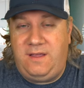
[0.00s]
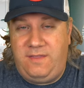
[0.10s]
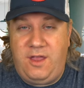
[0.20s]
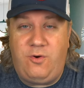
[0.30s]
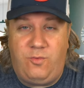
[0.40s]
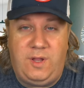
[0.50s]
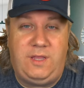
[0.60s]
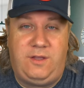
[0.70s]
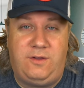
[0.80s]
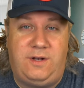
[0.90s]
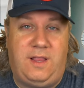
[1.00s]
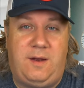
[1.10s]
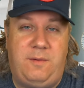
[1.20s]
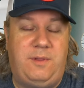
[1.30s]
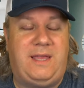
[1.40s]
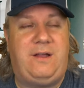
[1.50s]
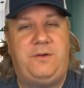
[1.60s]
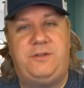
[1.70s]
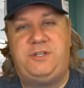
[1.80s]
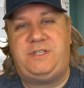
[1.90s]
They are really good. And a lot of people are like, oh,
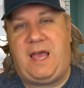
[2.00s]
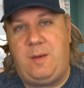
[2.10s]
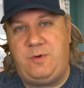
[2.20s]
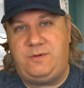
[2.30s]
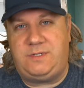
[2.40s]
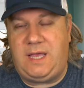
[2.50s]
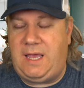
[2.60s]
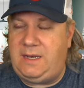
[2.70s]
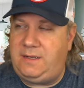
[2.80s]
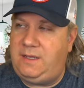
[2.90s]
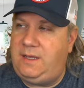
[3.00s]
they're just abus. And